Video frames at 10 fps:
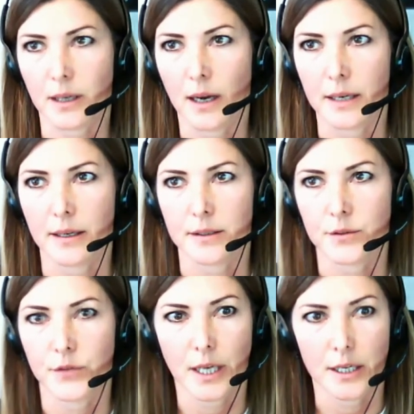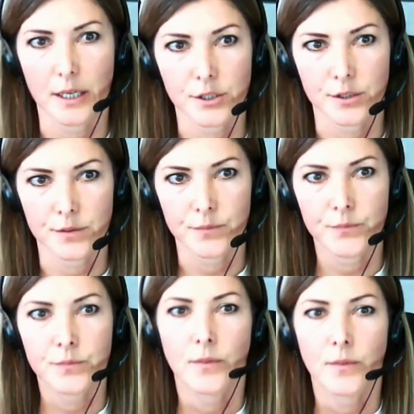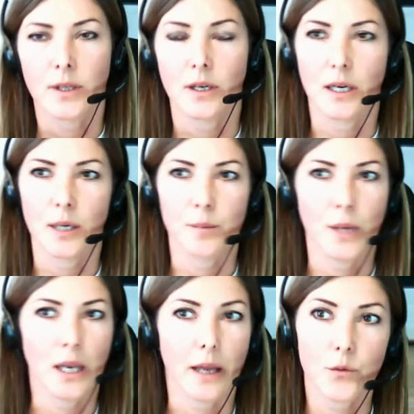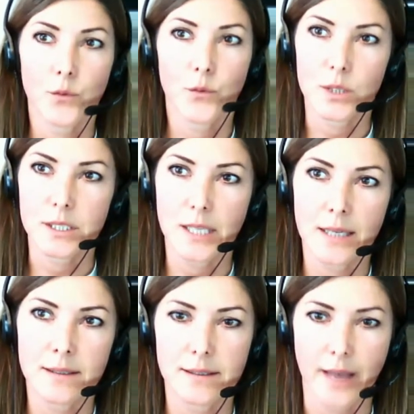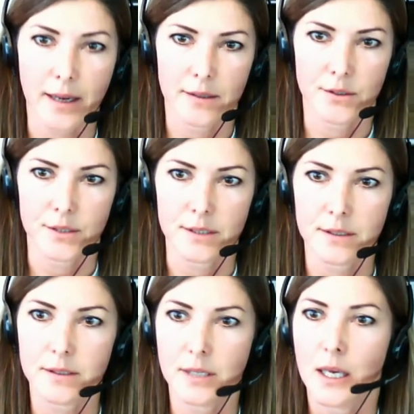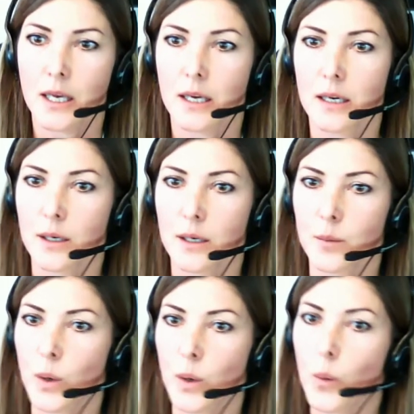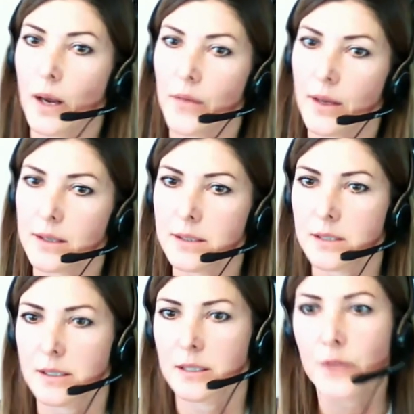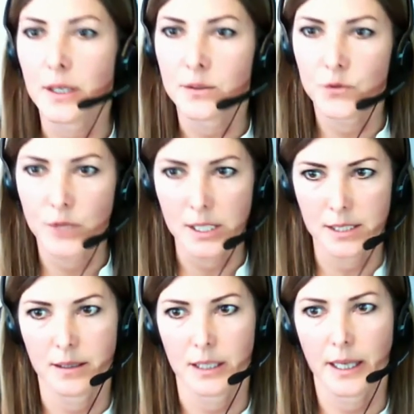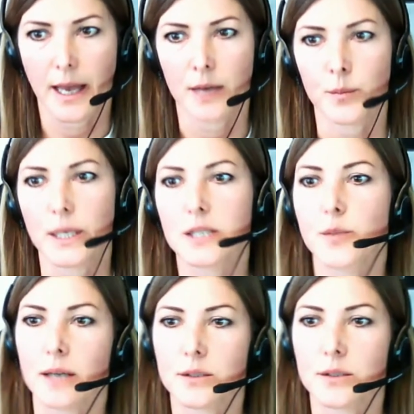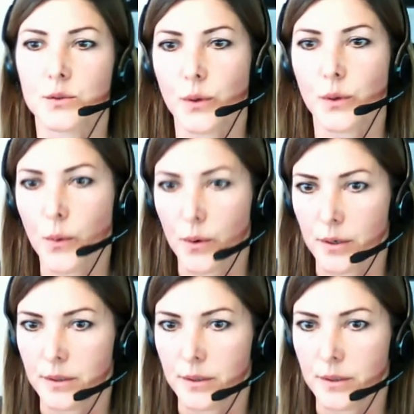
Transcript: identification, like, of course, in sectors where there is a significant risk that can be expected to occur,